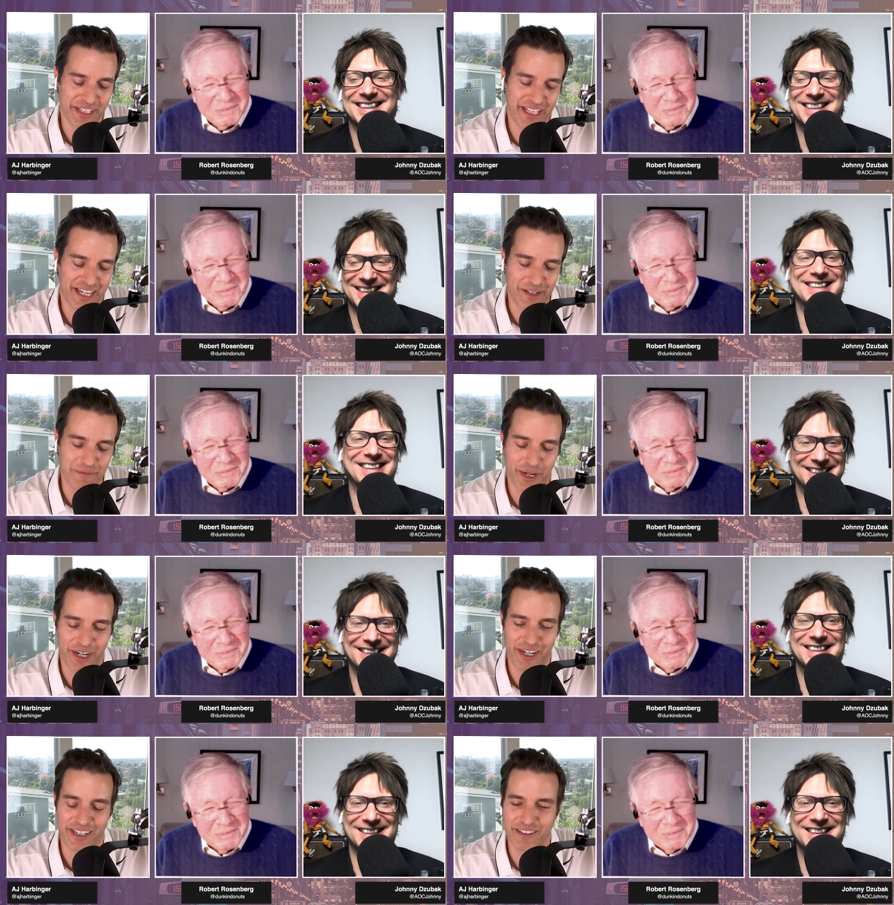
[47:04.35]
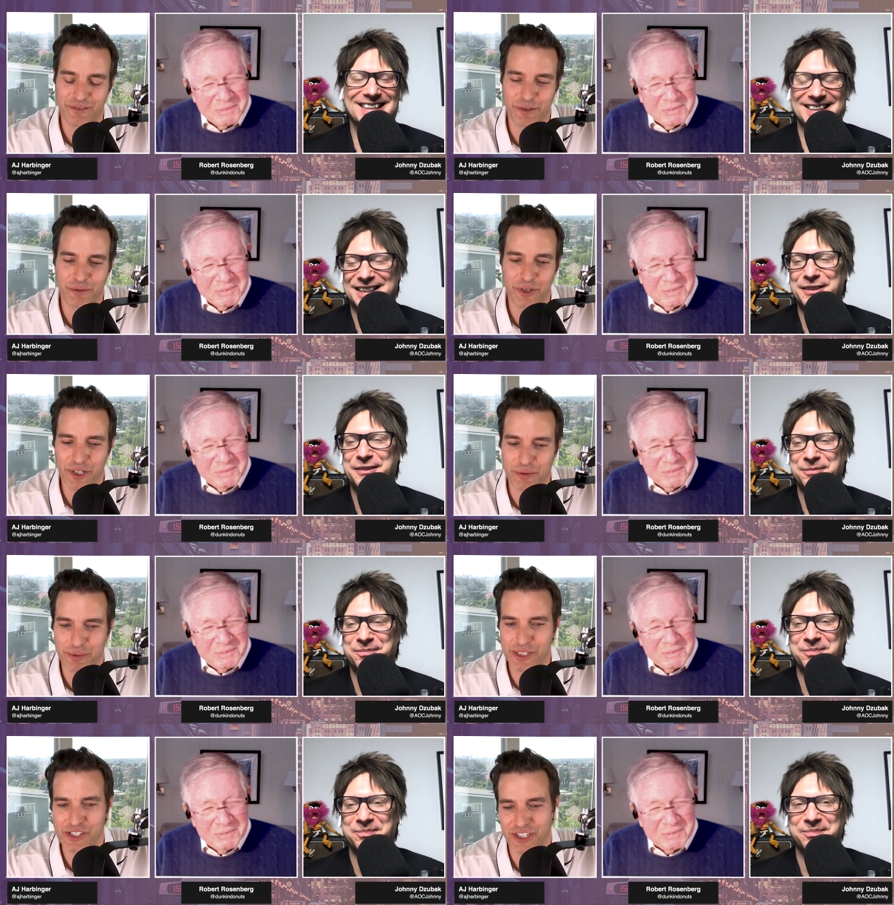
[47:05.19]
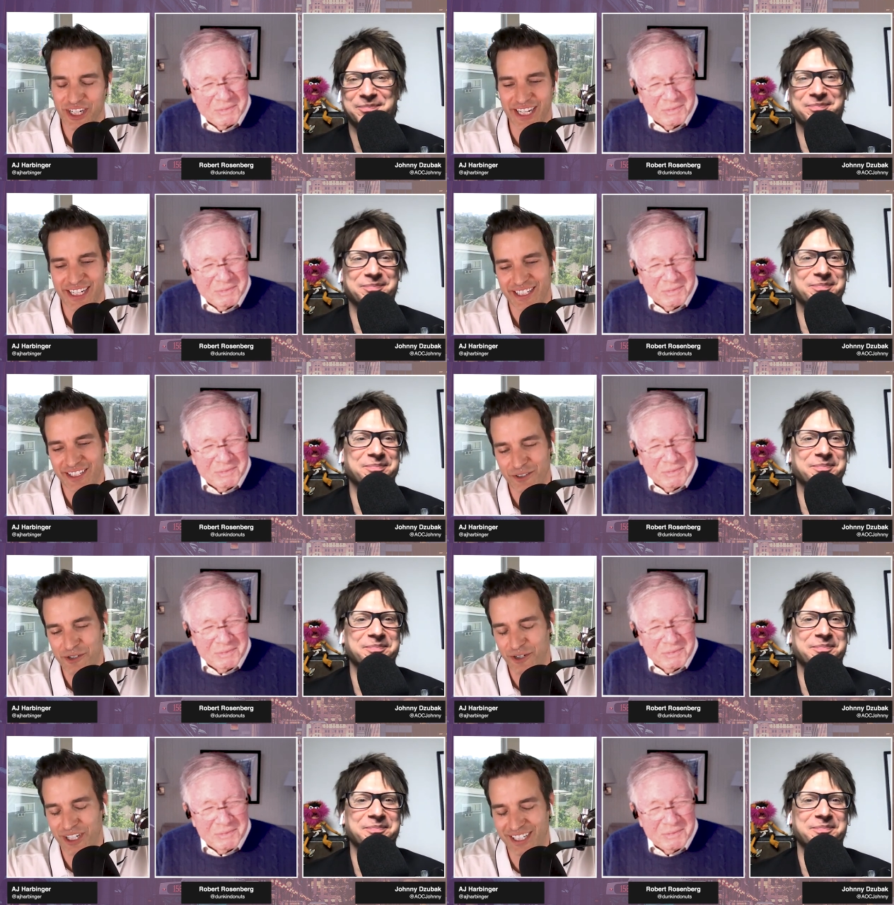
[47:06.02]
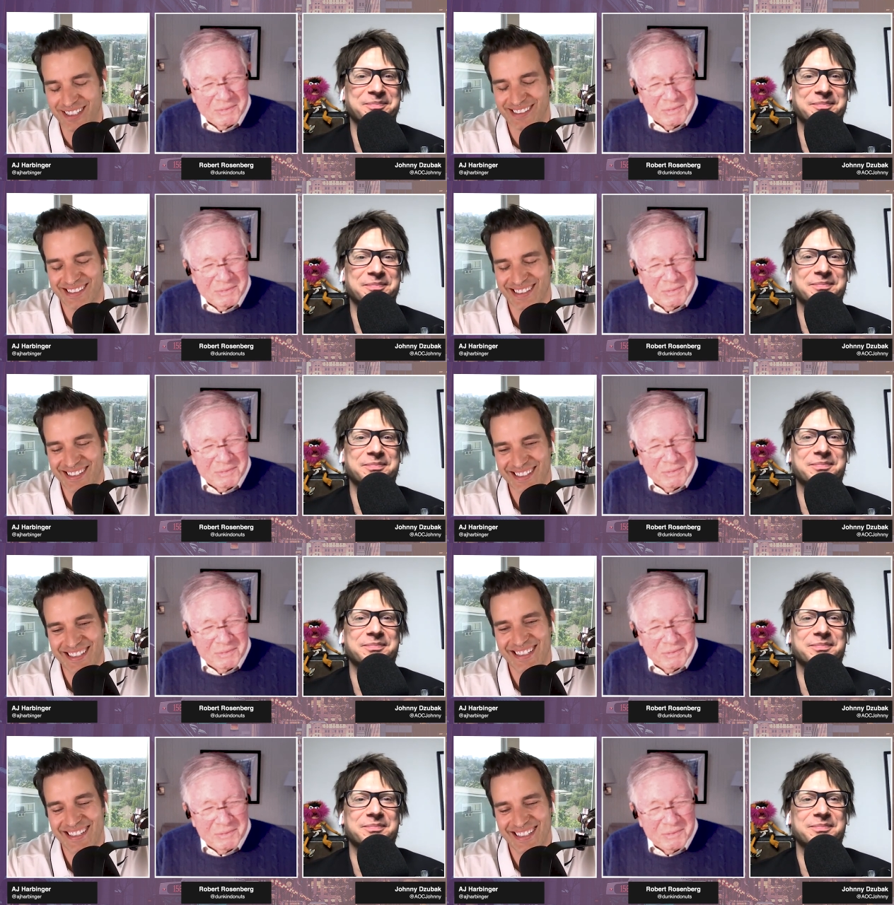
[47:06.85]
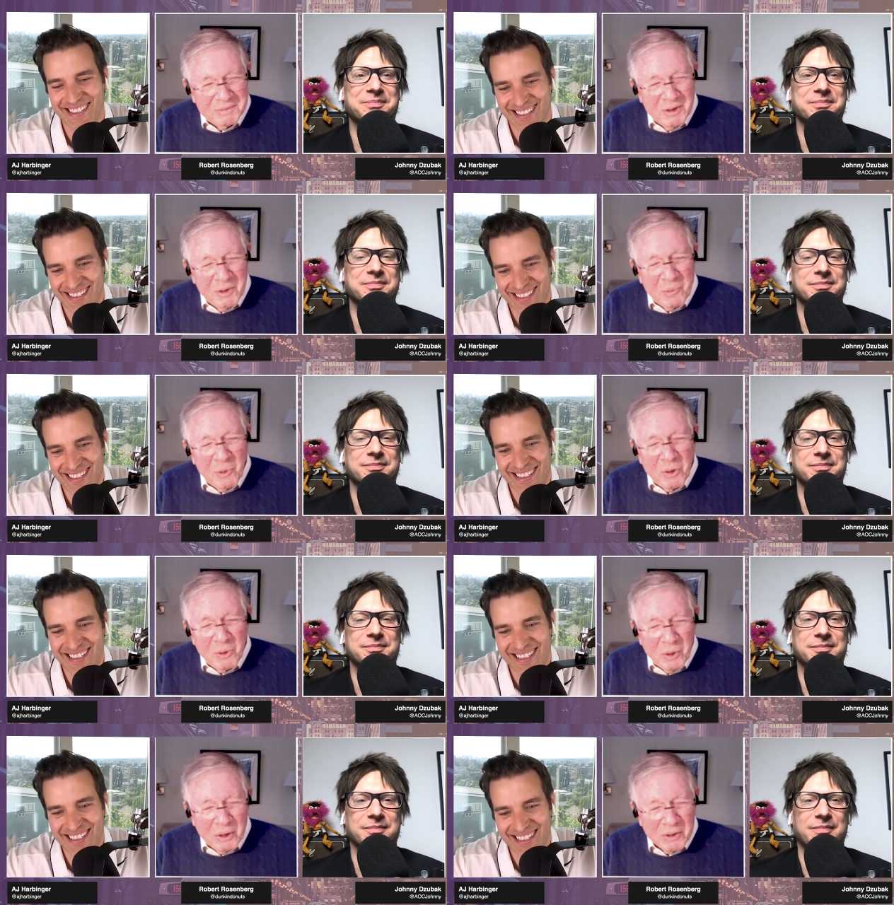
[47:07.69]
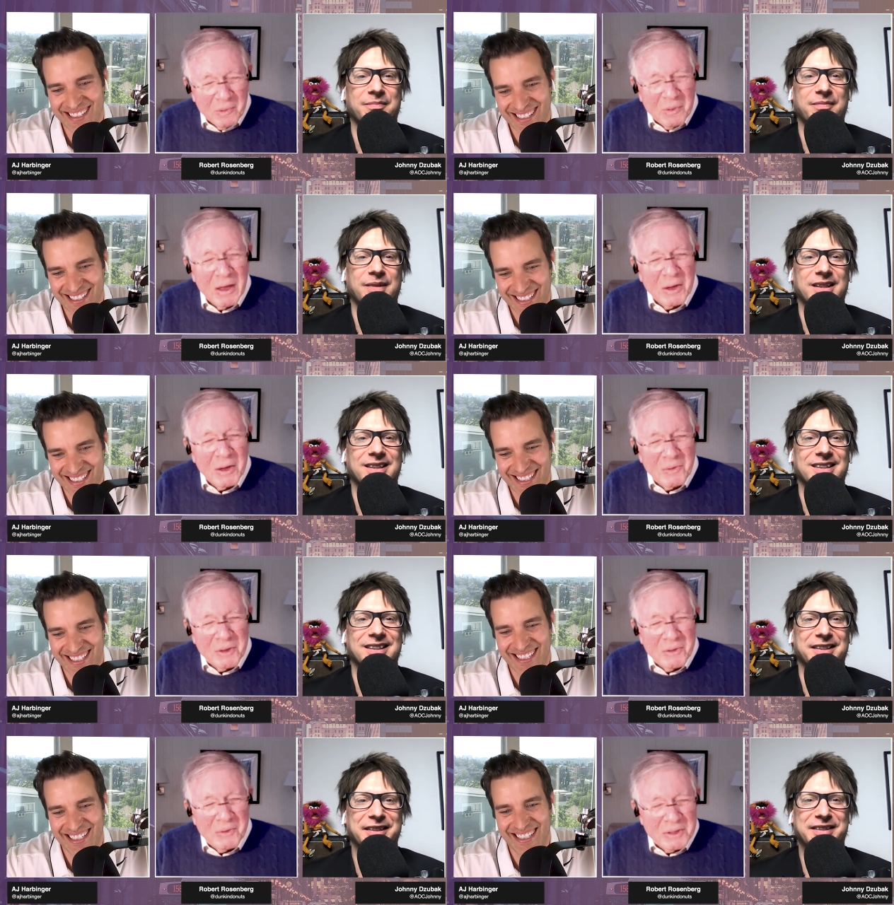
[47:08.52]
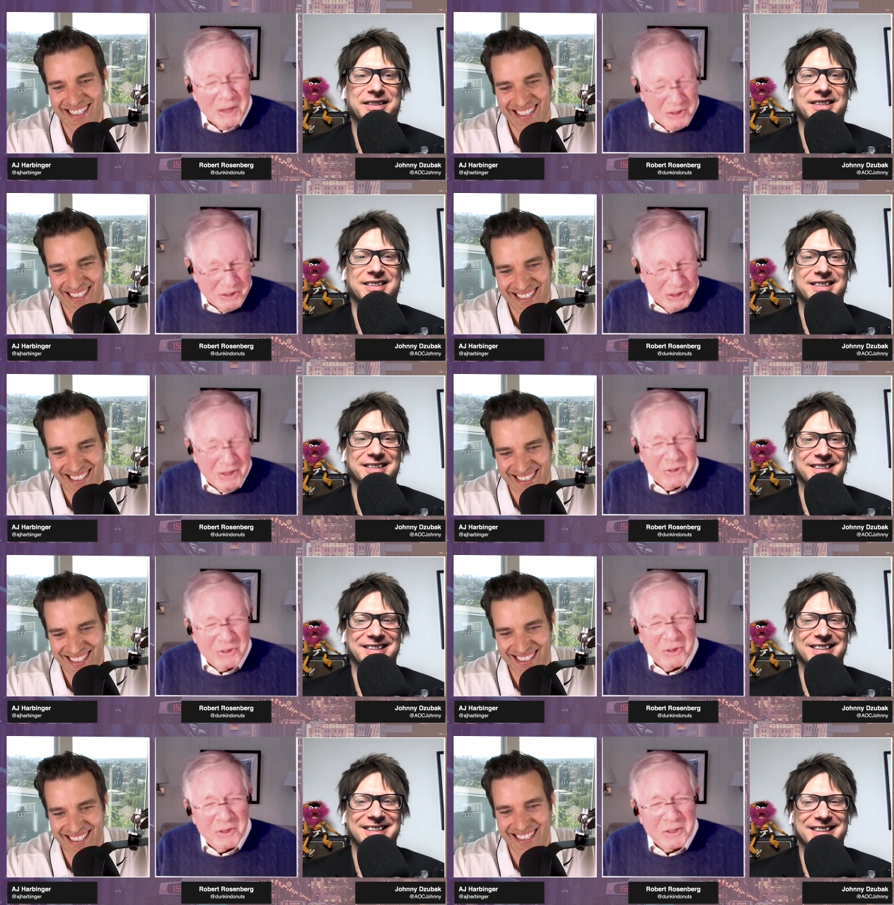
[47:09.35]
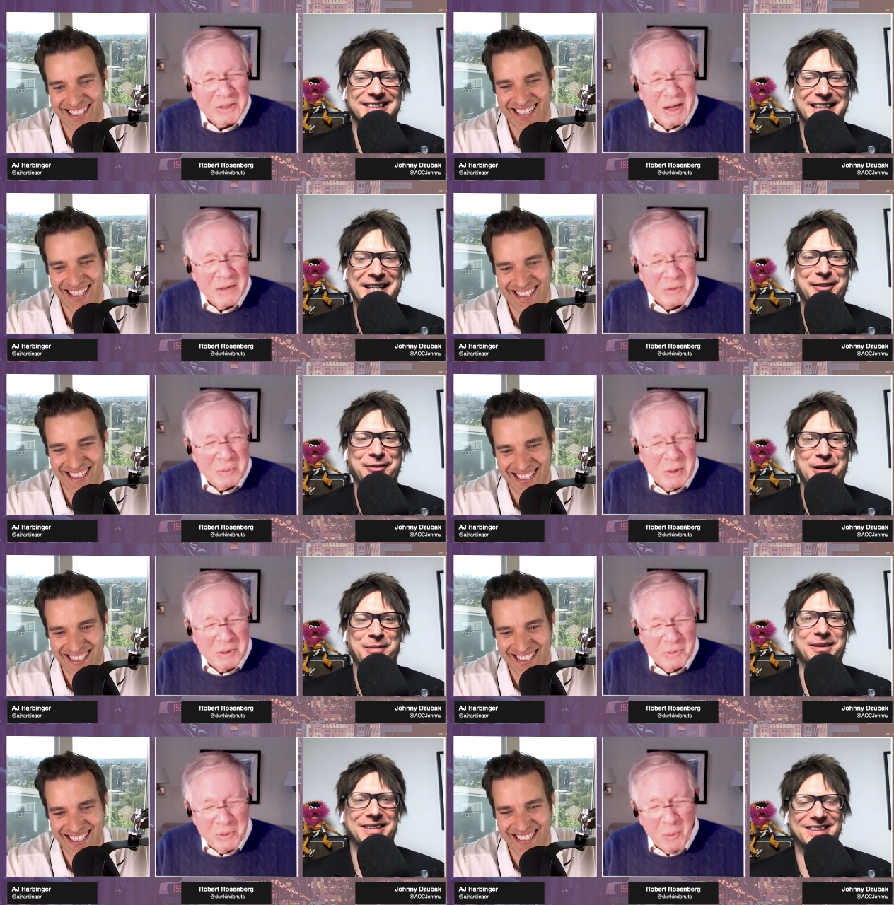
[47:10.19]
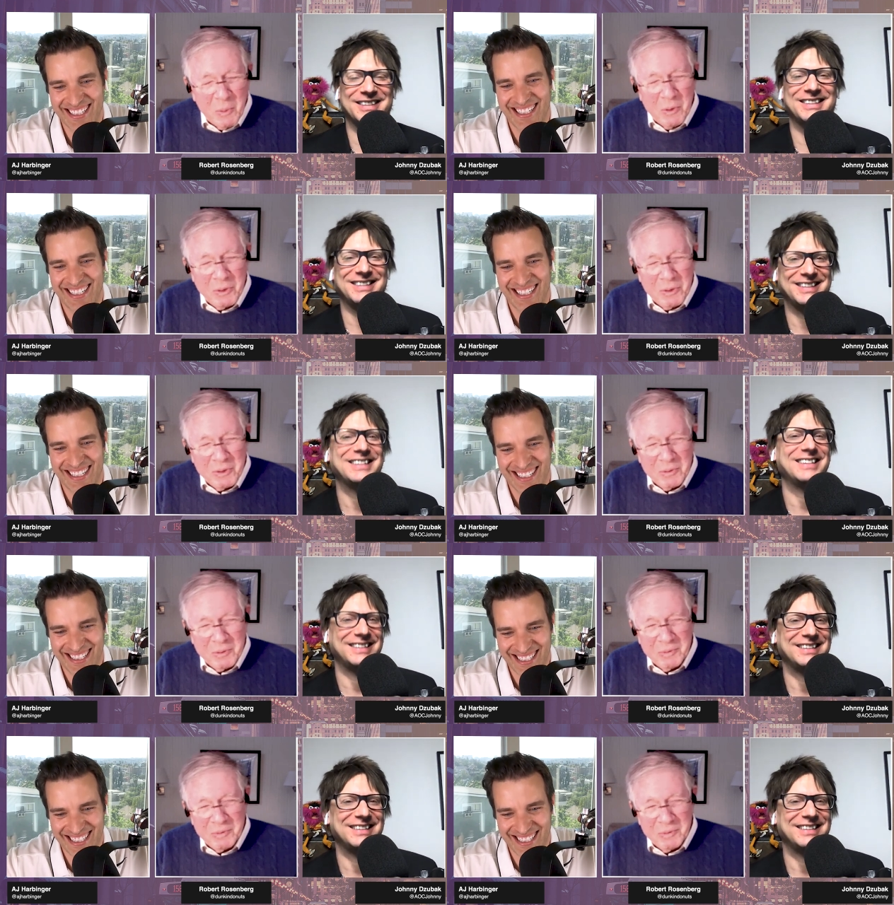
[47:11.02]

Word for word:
Speaker 1: that empire. And we really appreciate you joining us.
Speaker 2: You're more than welcome. Thank you for the invitation. I enjoyed the time spent with both of you.